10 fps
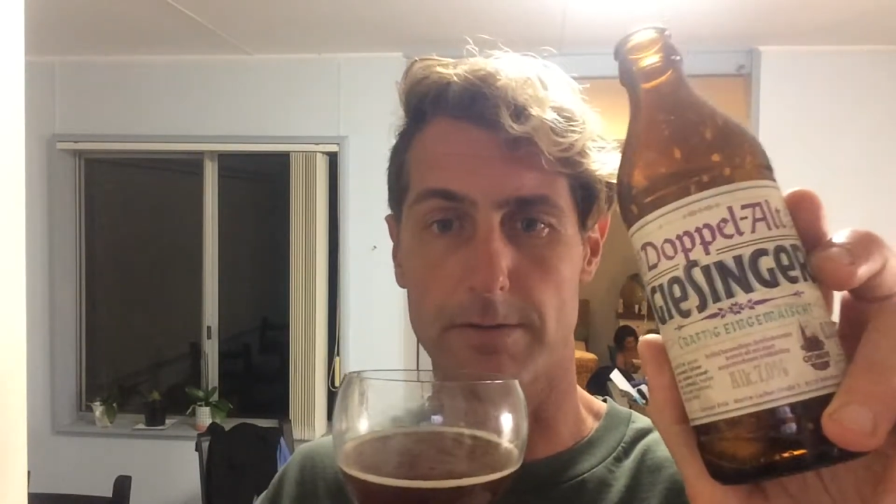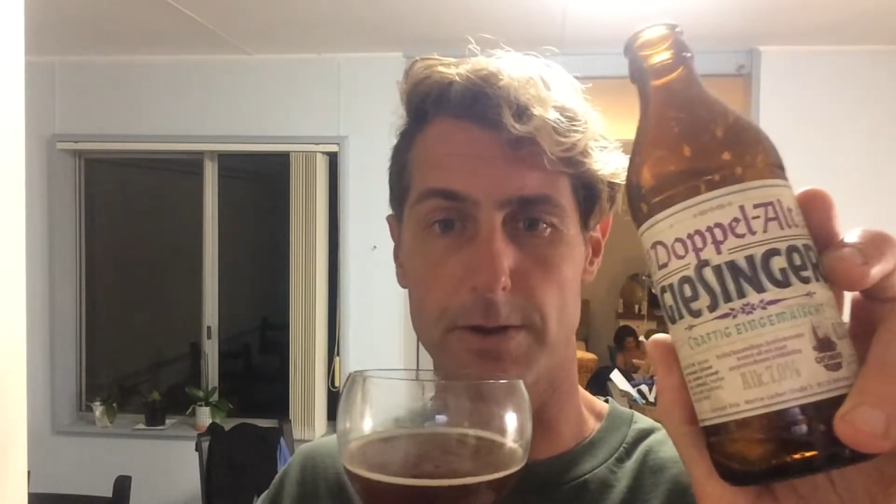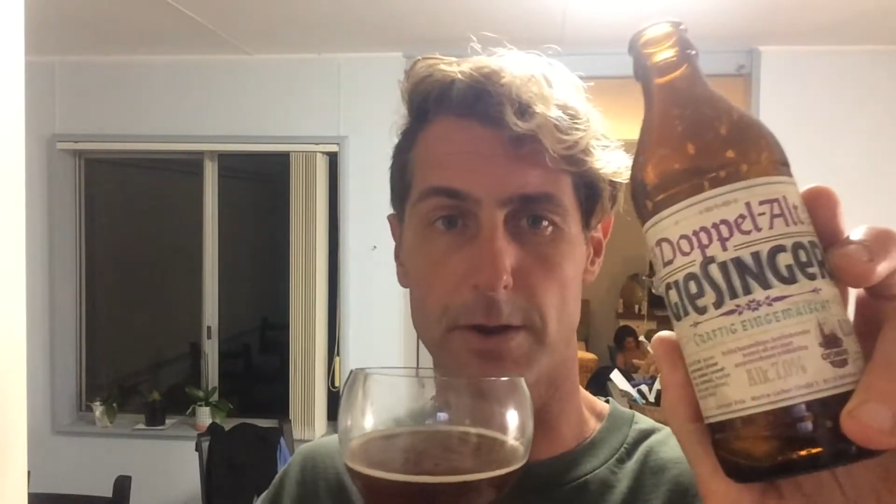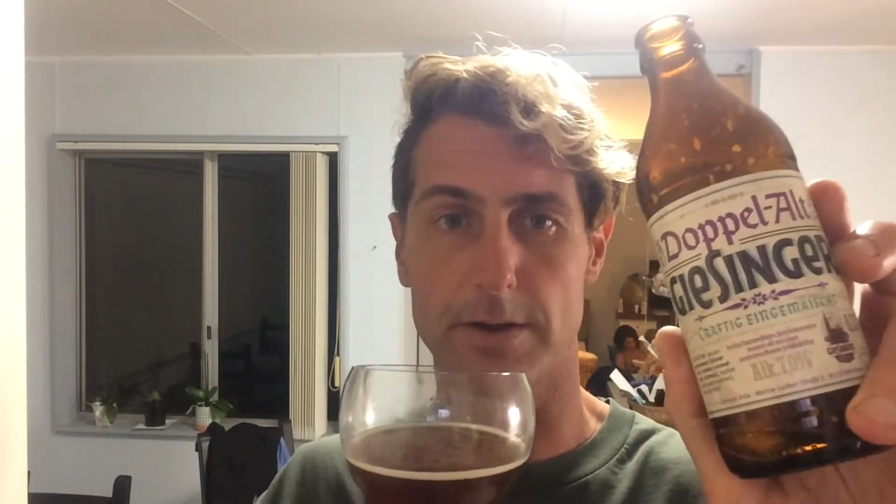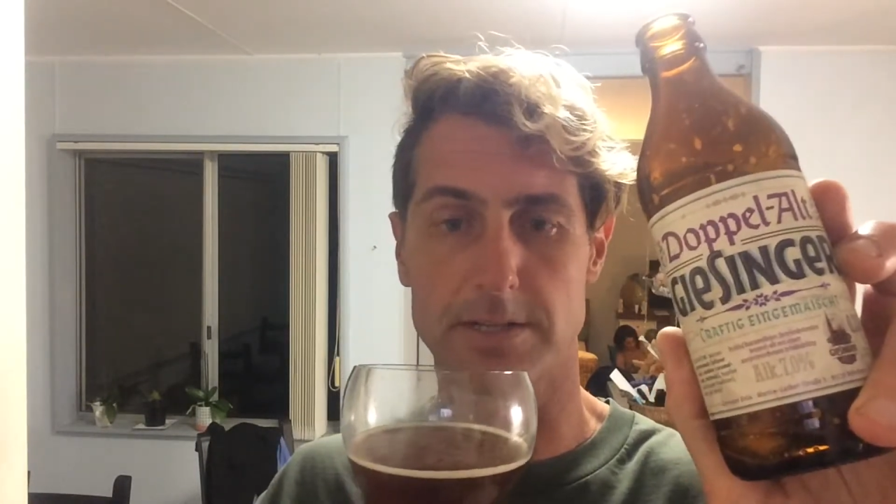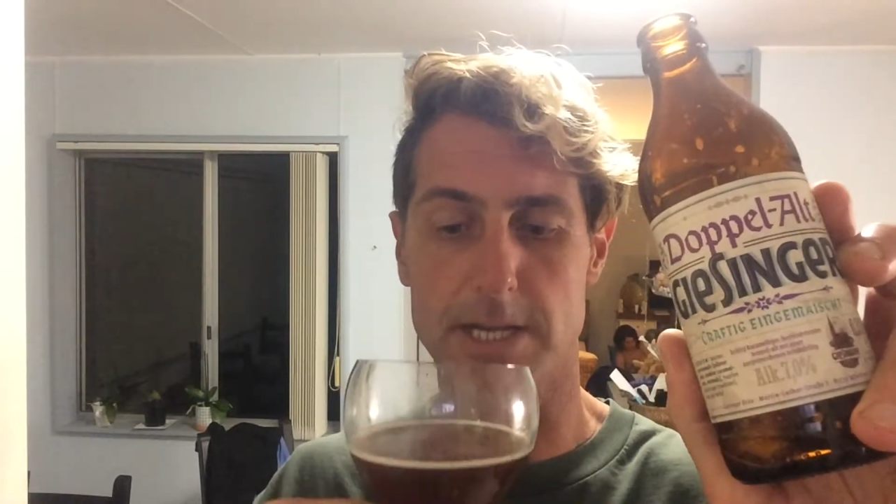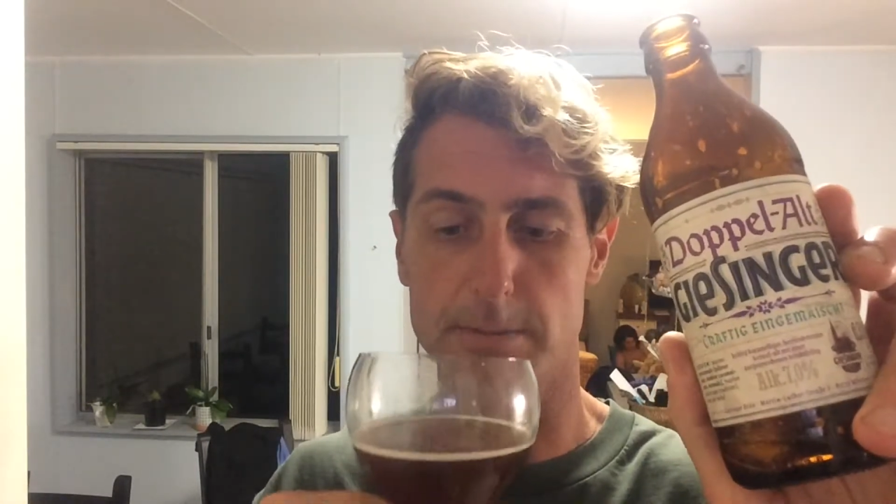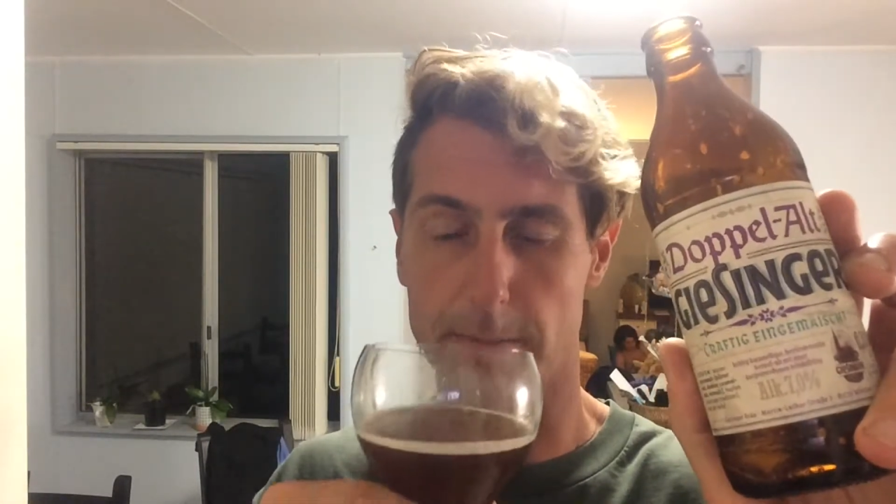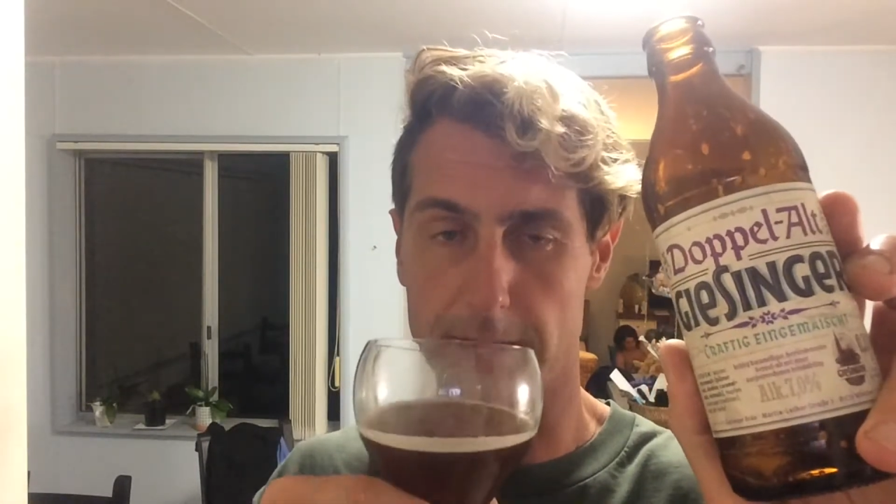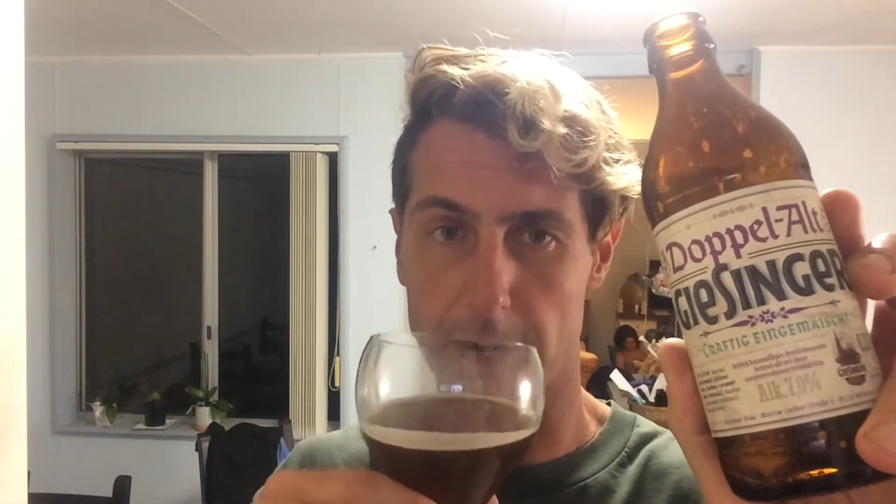If you're not Aussie,
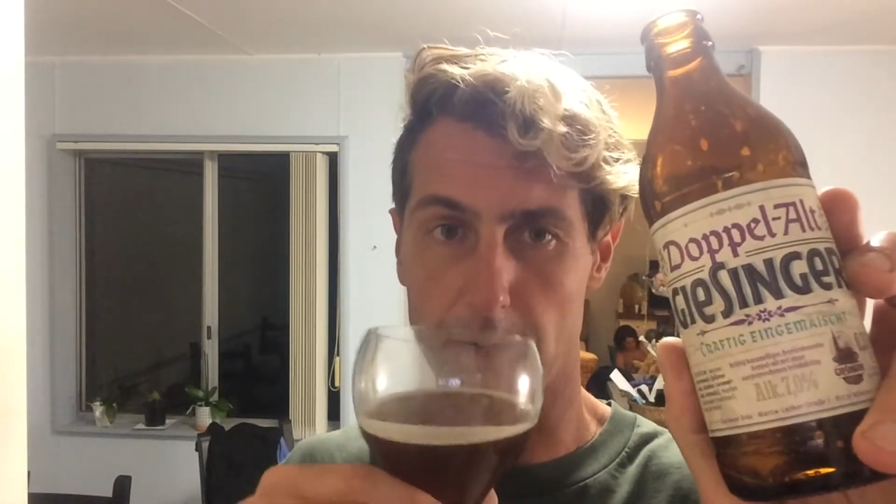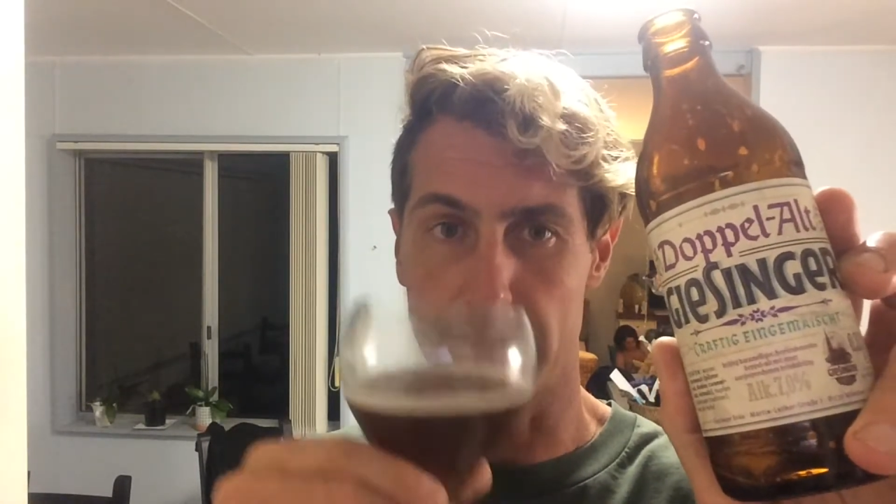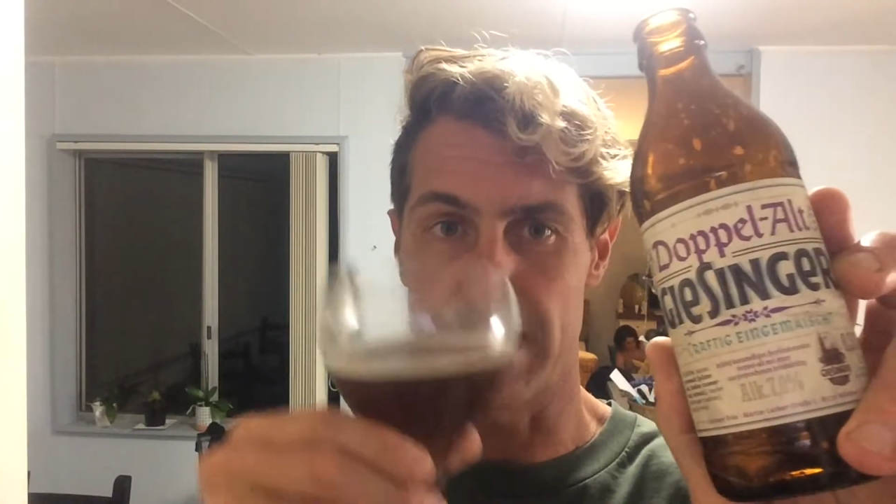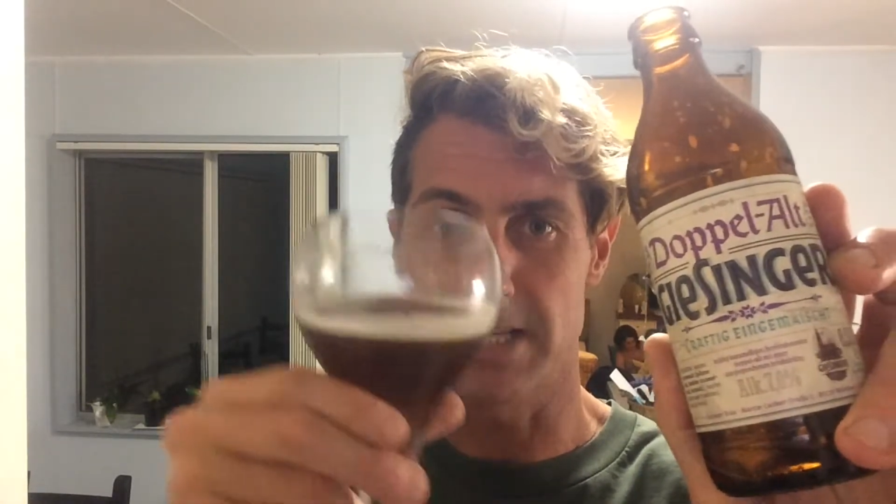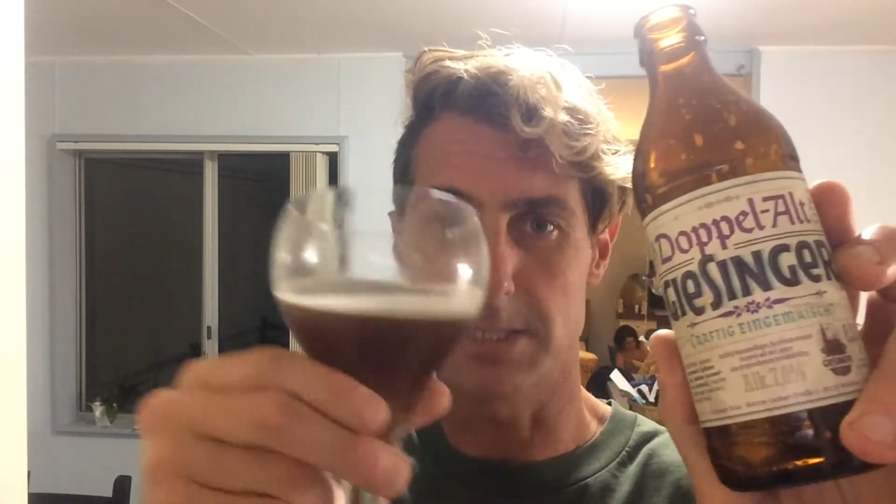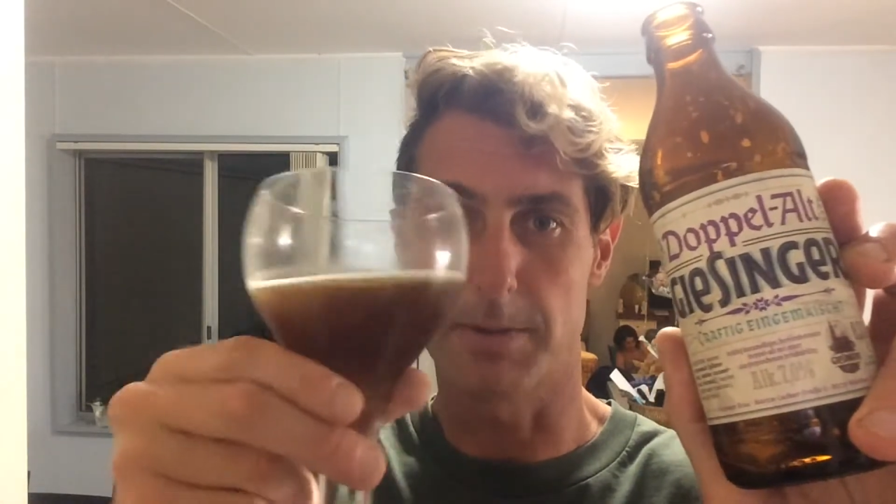you probably don't know what that is,